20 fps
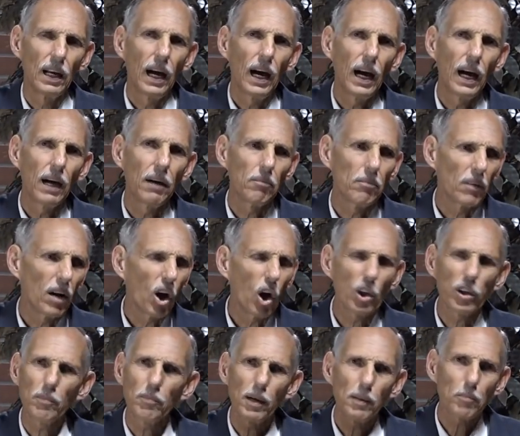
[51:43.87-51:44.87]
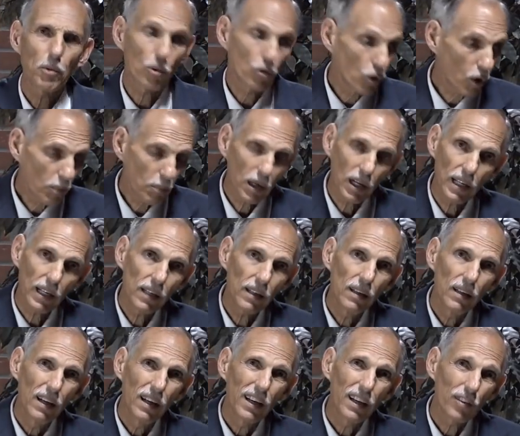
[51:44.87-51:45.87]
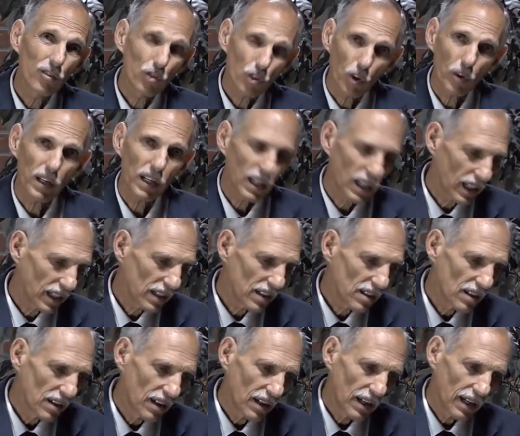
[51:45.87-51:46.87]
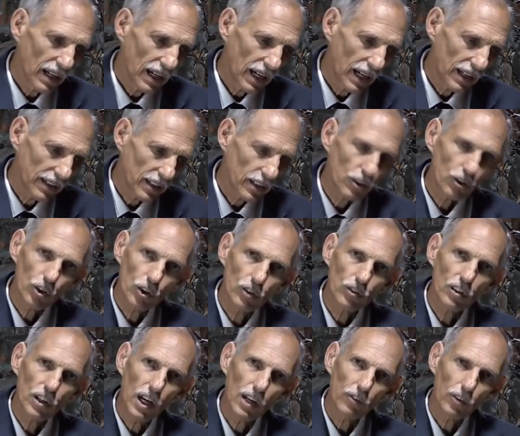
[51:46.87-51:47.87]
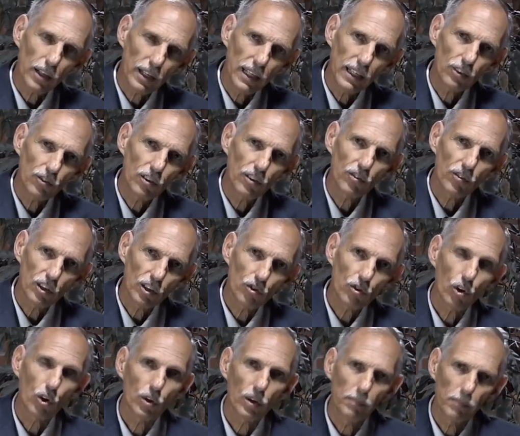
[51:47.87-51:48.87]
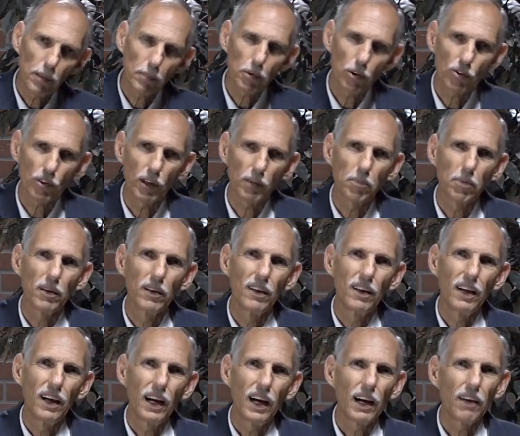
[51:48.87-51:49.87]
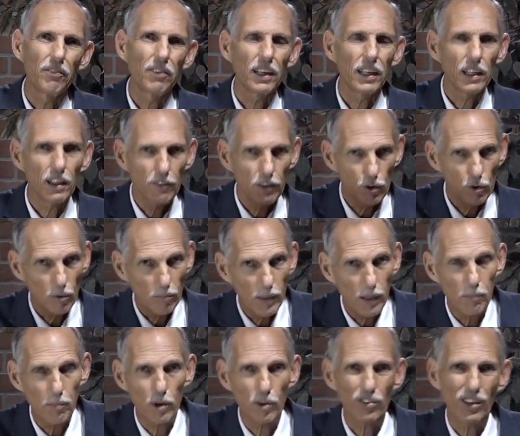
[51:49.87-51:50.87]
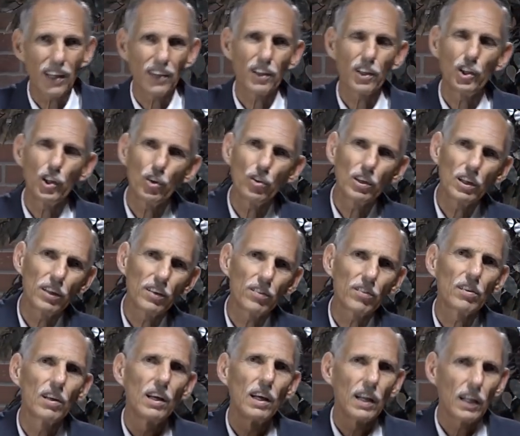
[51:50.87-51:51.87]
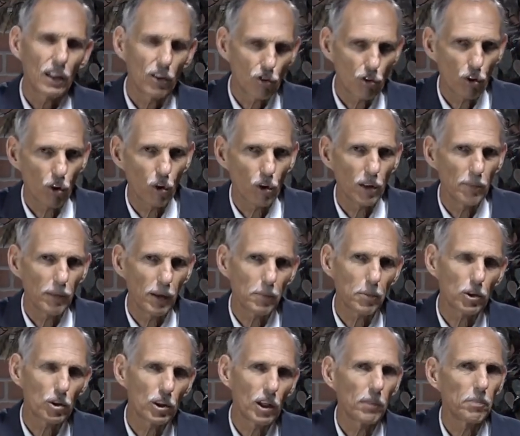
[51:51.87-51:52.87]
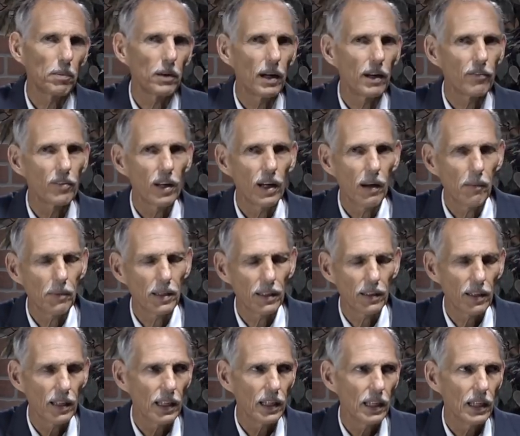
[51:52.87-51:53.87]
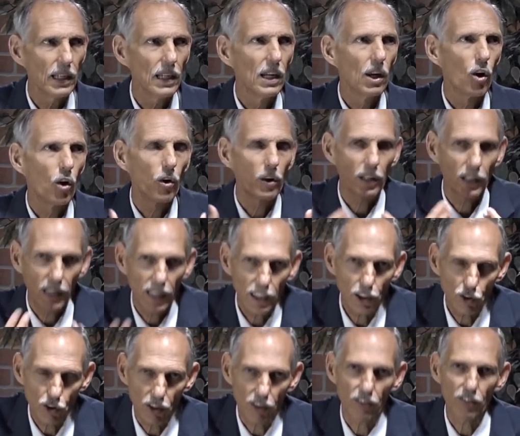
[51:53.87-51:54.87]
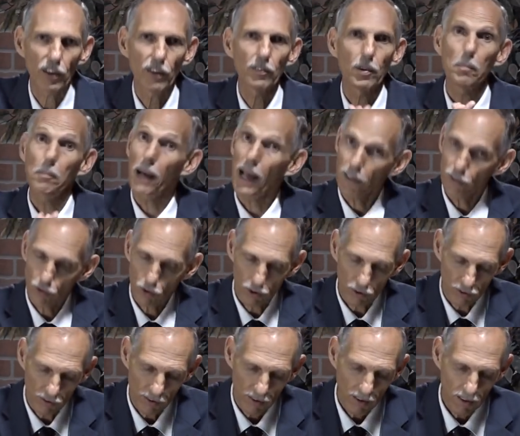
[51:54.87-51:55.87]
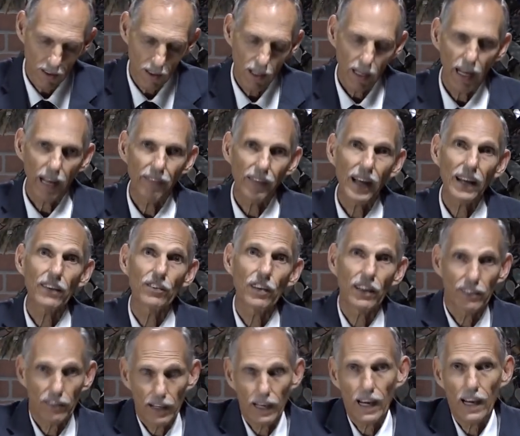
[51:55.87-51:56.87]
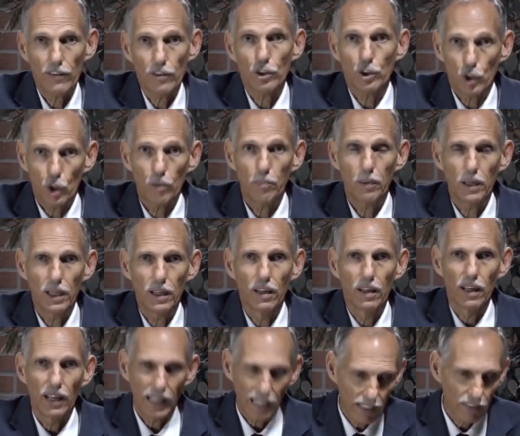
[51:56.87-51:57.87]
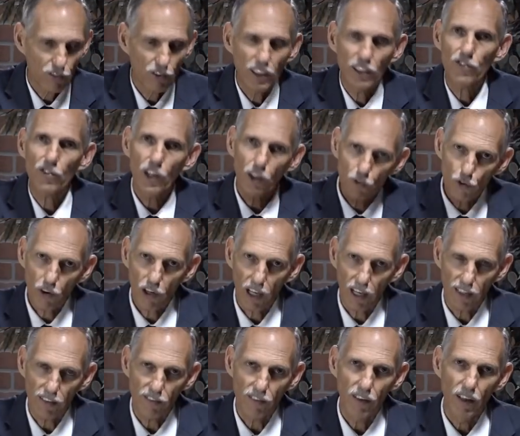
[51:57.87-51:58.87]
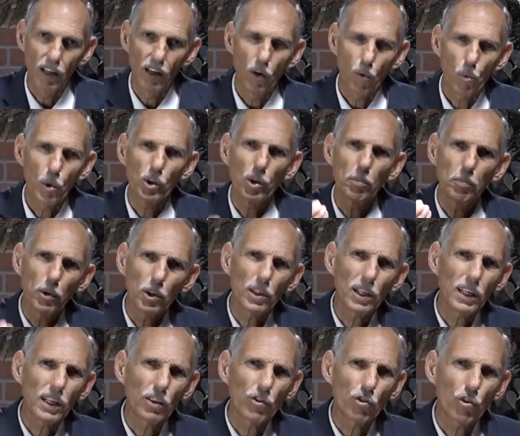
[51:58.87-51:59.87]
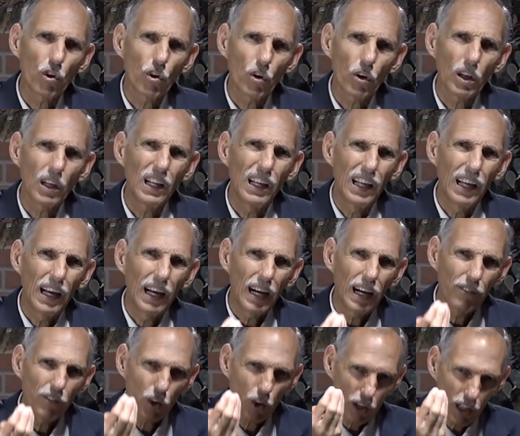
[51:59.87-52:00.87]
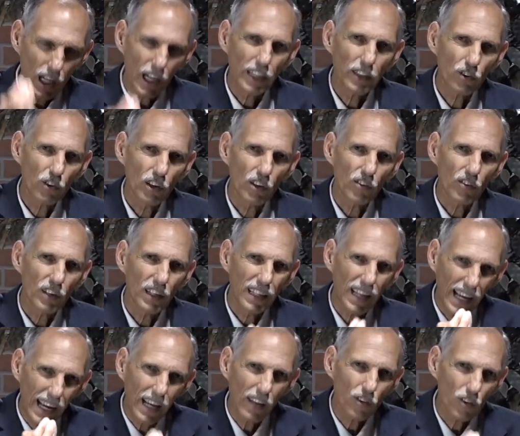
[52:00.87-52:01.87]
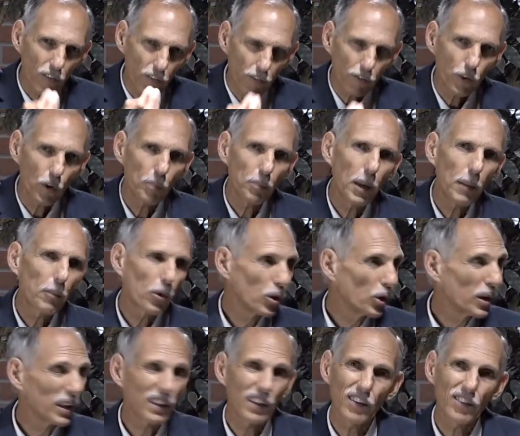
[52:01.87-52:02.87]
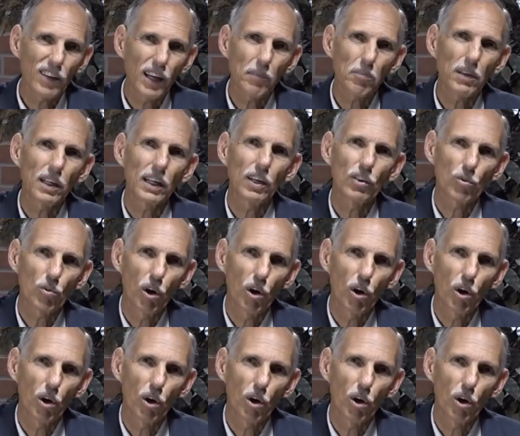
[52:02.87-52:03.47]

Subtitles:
All the members. Normally, historically, the church congregations control the membership of the individual members, and the unions control the membership of the ordinations of the pastors. And that is as it should be. It's decentralized. When you put the control of your conscience in the hands of a few people, you get the same thing as